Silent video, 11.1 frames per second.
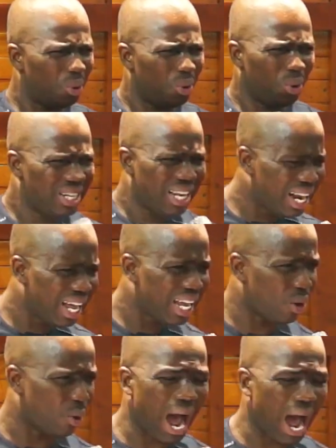Then I eh, yell,
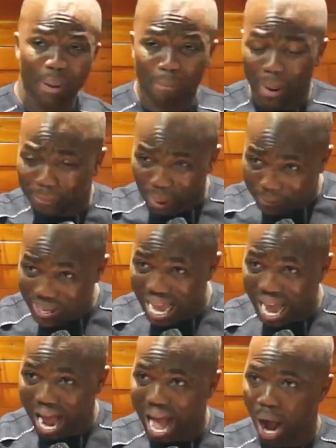at the papa bia
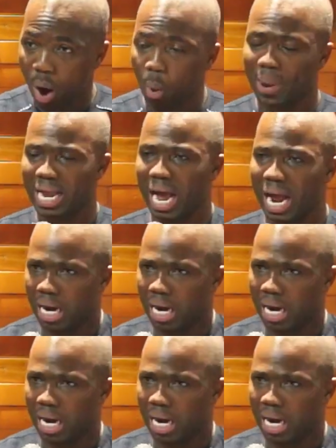ubeya now